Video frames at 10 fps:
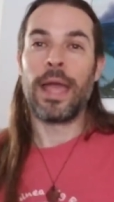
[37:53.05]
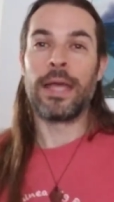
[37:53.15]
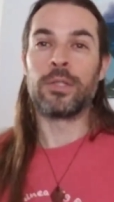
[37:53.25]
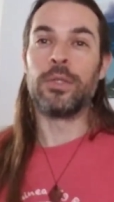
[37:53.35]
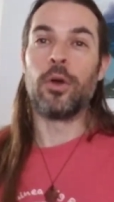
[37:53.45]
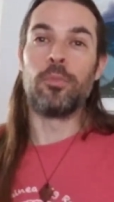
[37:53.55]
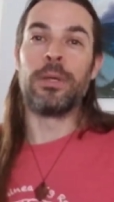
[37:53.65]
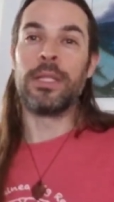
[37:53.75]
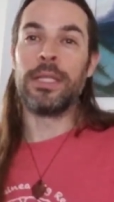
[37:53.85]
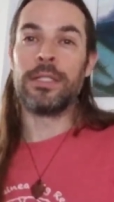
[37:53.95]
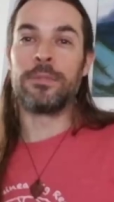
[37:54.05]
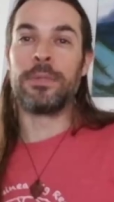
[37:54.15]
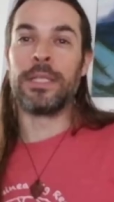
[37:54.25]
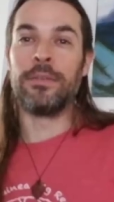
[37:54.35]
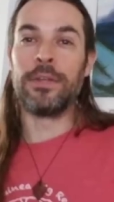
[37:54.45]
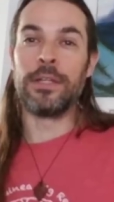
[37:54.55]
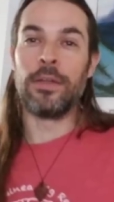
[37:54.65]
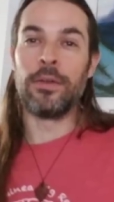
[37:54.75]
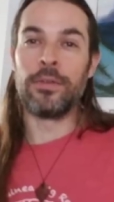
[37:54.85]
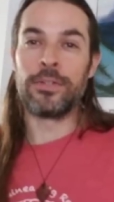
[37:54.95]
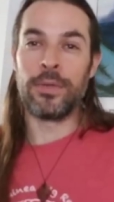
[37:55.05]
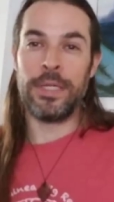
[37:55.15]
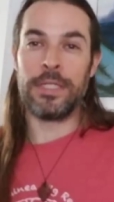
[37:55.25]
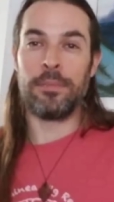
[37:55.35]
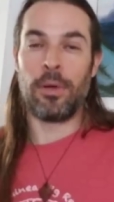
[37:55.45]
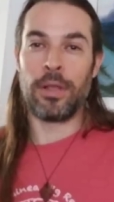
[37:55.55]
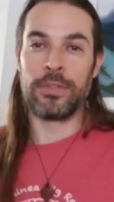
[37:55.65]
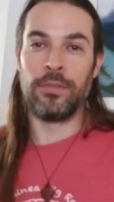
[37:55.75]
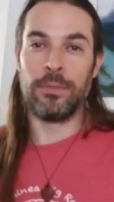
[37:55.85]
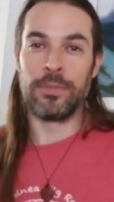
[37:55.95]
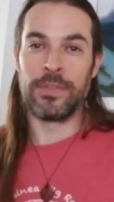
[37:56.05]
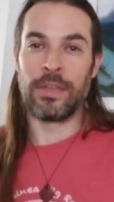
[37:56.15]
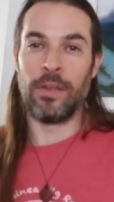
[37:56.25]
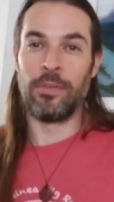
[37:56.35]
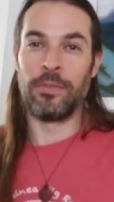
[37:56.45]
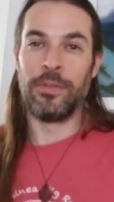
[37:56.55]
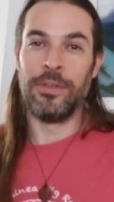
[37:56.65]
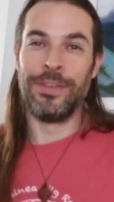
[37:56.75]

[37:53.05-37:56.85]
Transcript: as we know, Billy has been living alone, so he's the boss of himself.